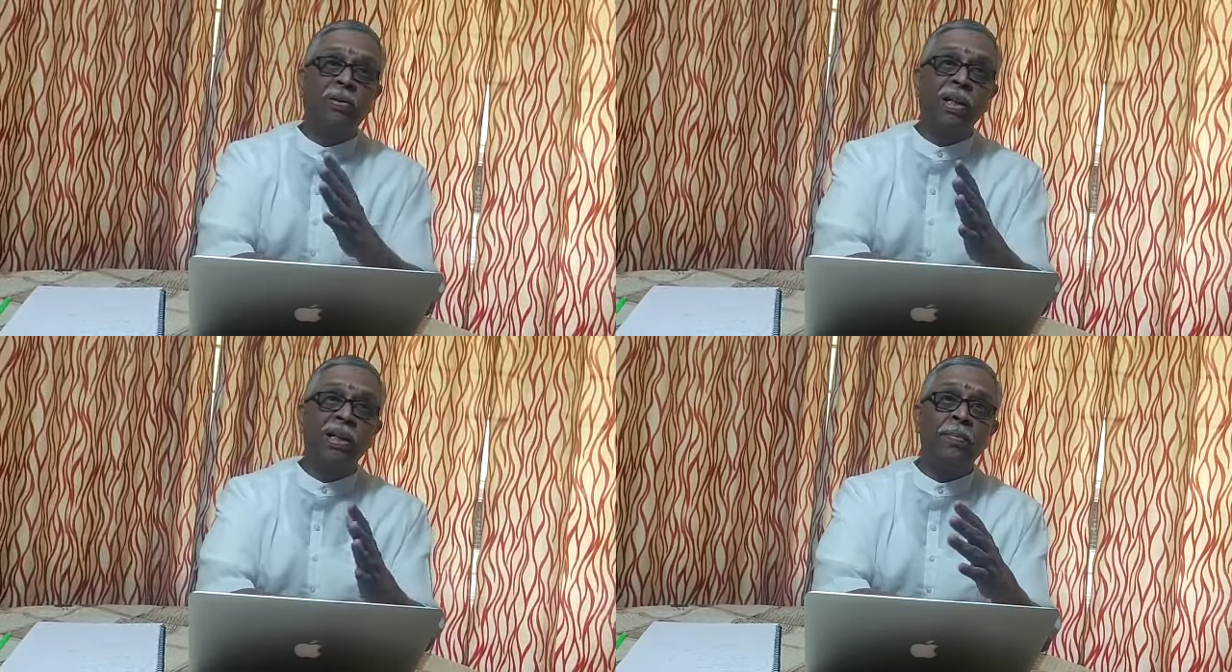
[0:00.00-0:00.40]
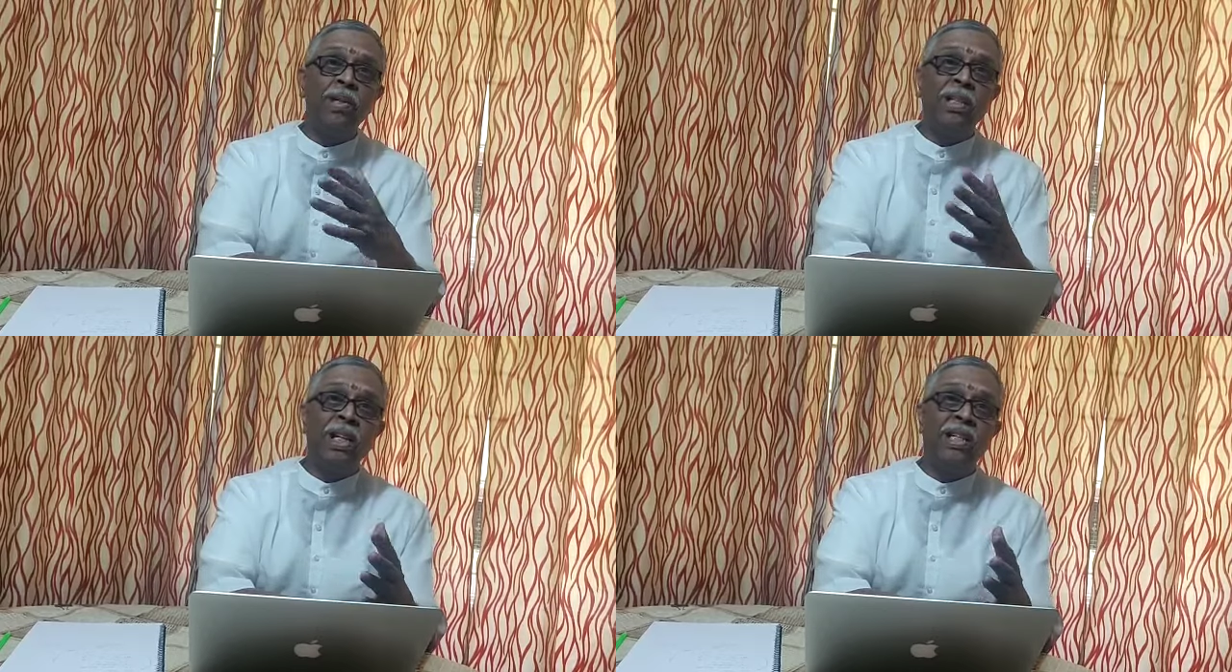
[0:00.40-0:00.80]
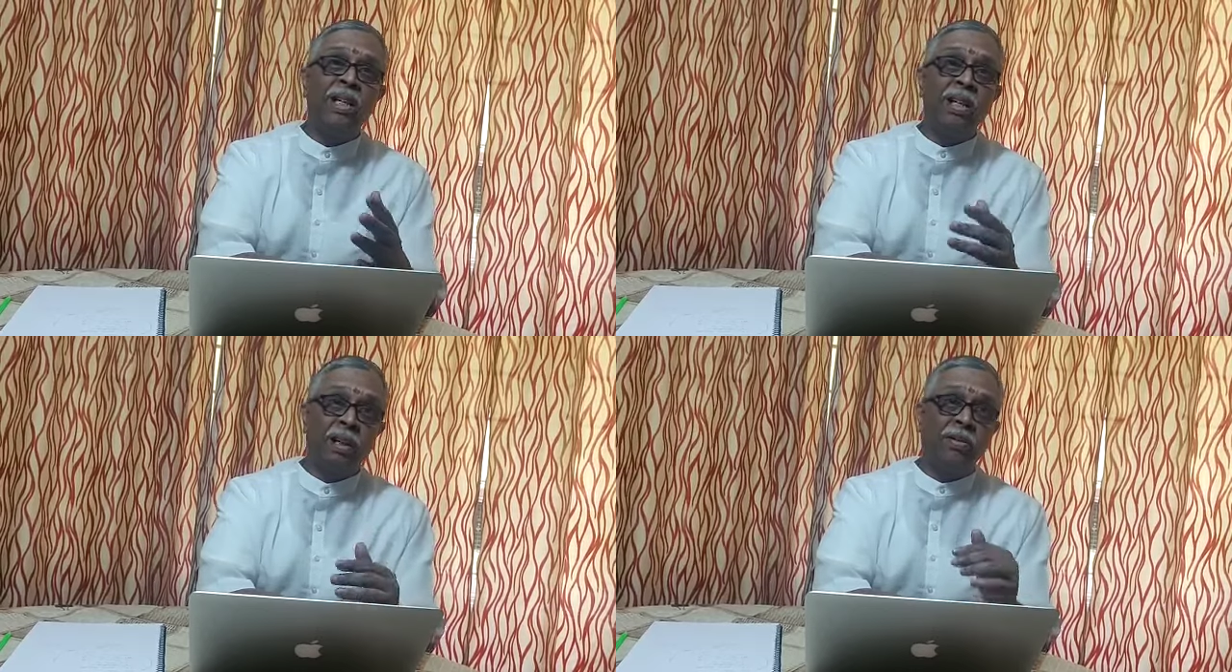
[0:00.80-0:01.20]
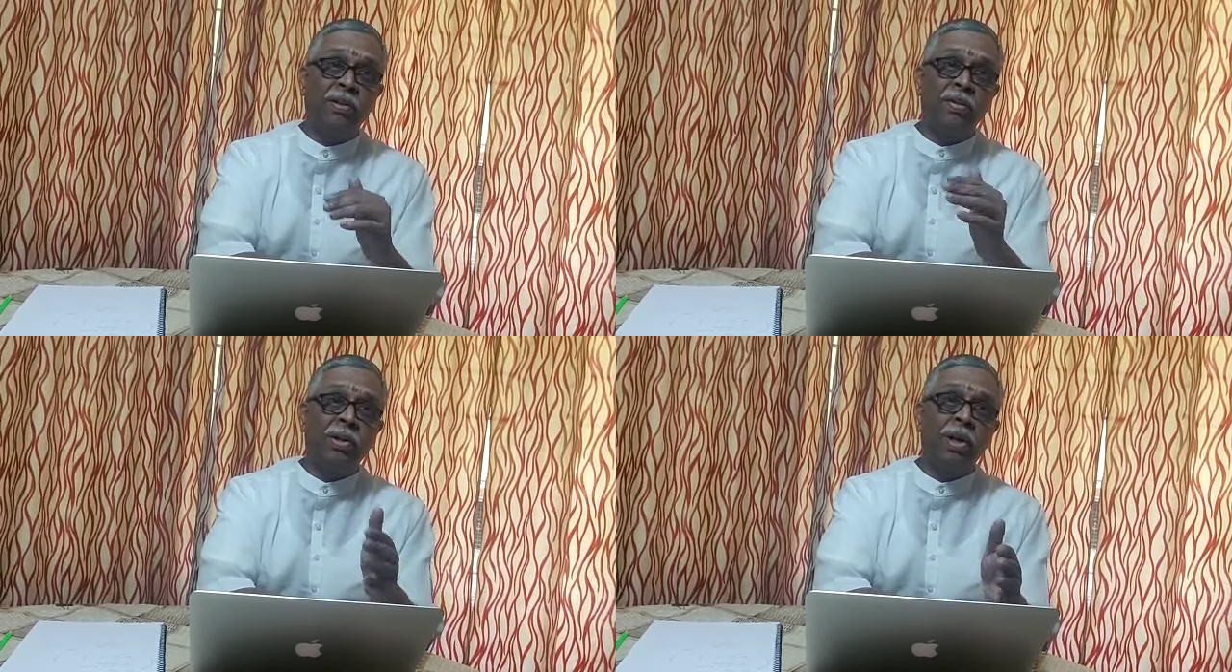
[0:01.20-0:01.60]
For example, CSR,
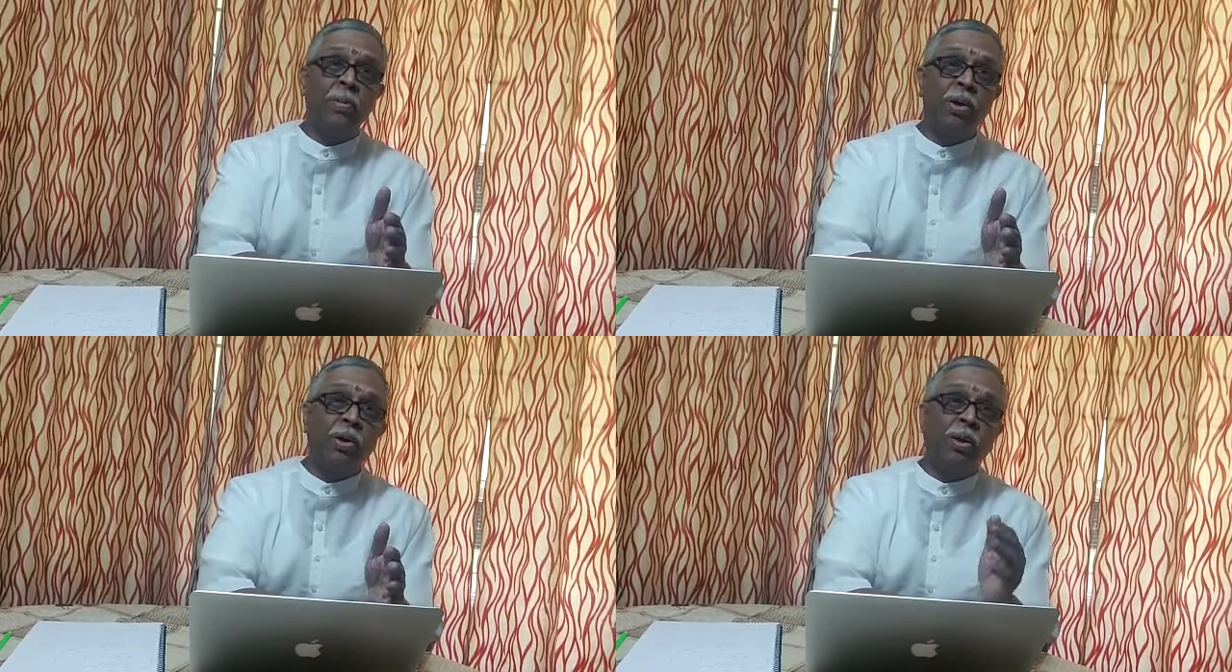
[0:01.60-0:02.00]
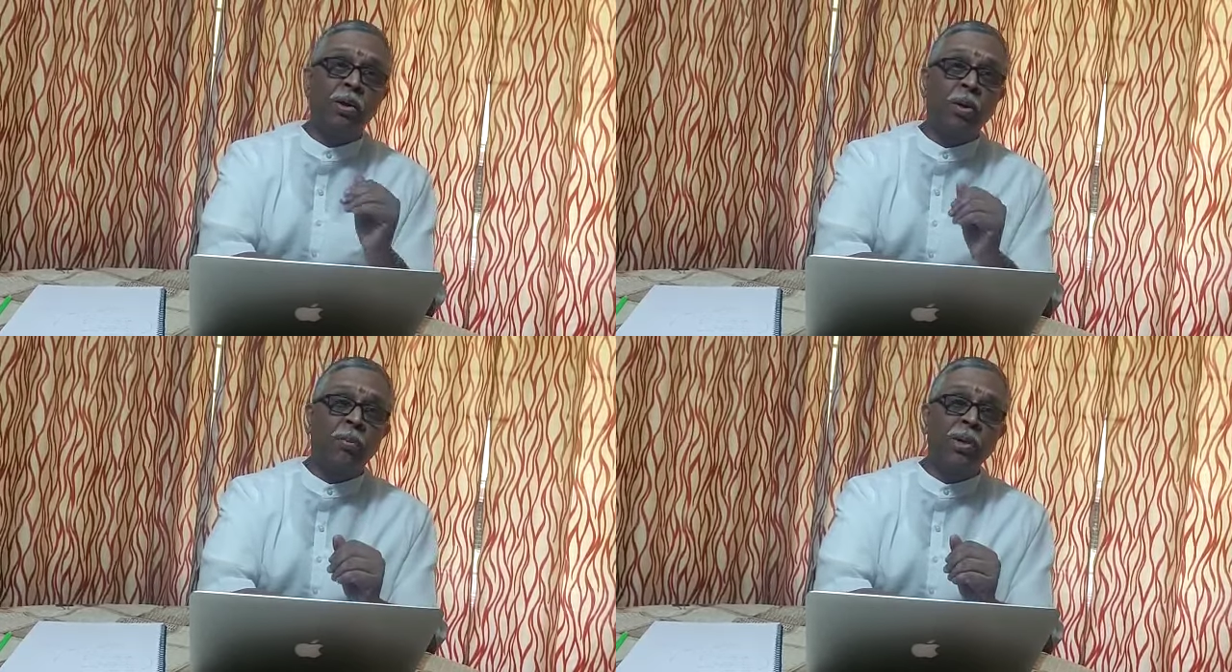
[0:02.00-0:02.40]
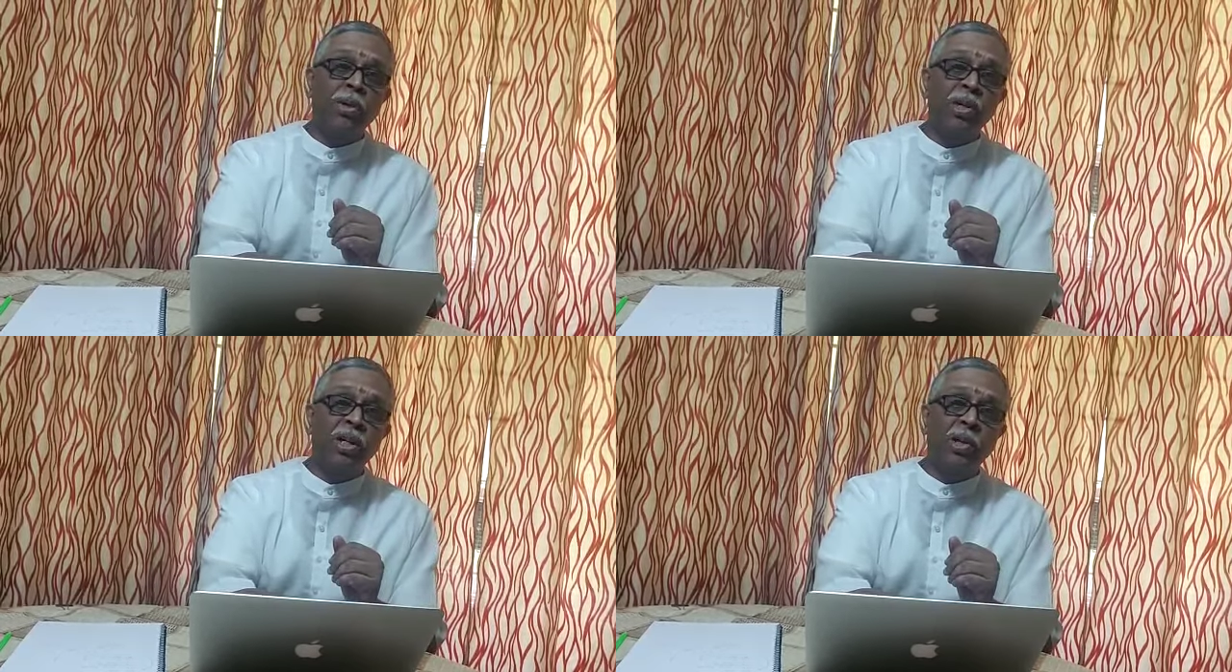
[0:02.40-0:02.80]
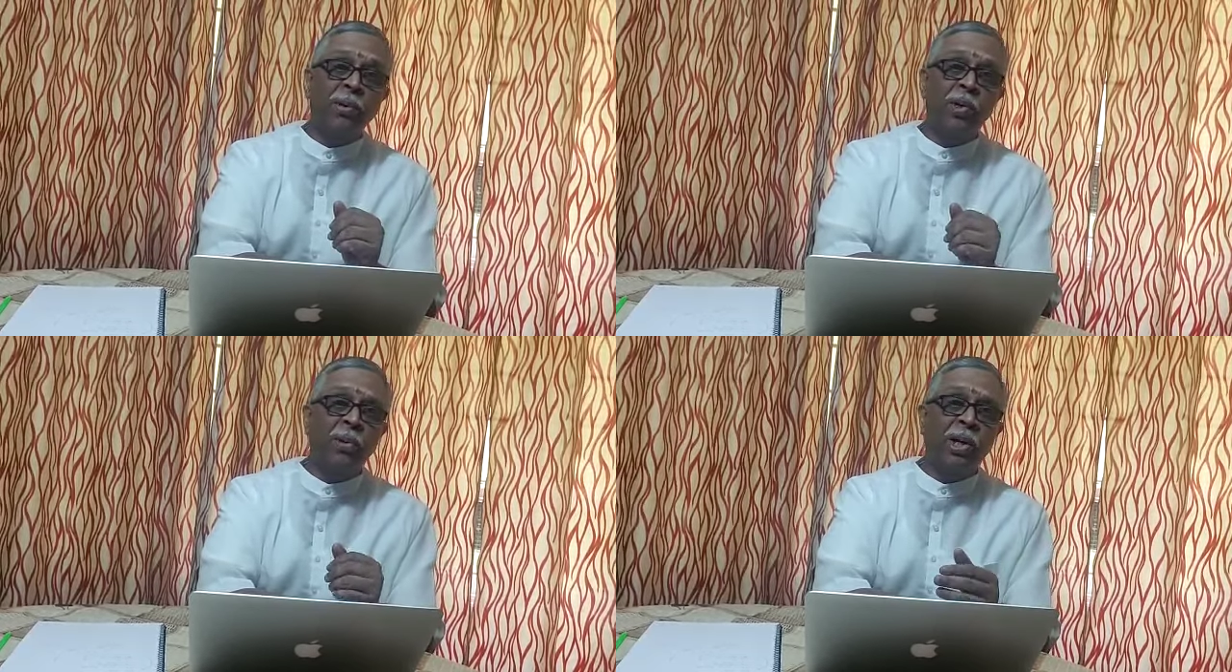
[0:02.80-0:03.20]
when we talk about corporate social
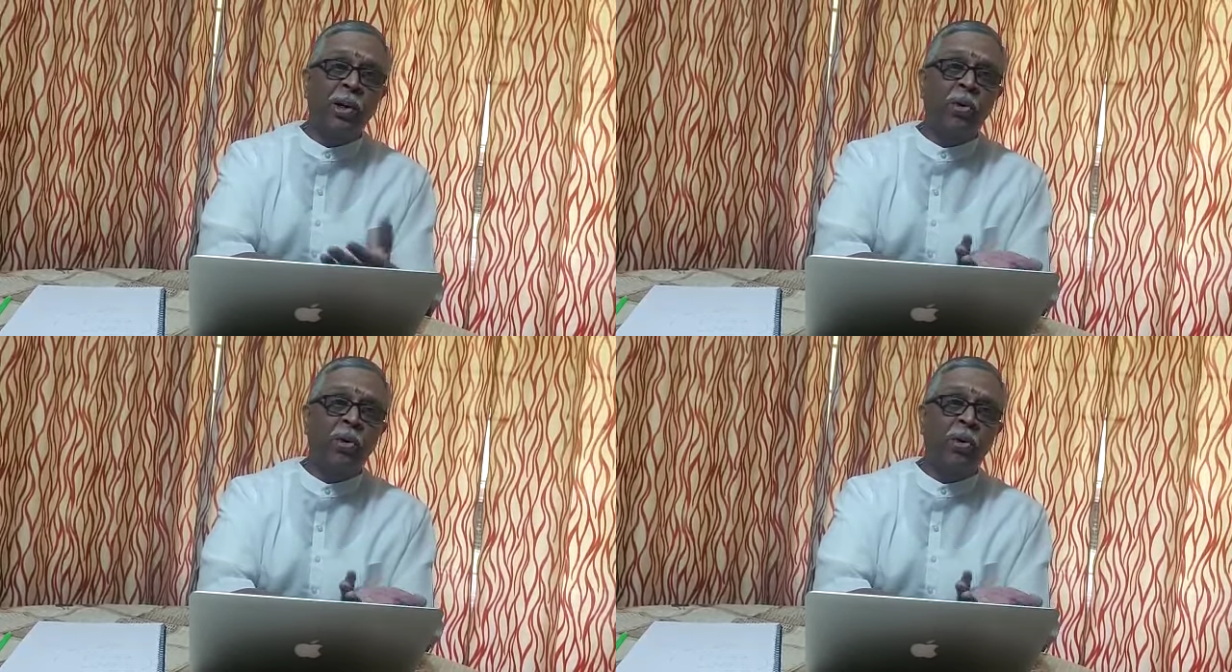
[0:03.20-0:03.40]
responsibility,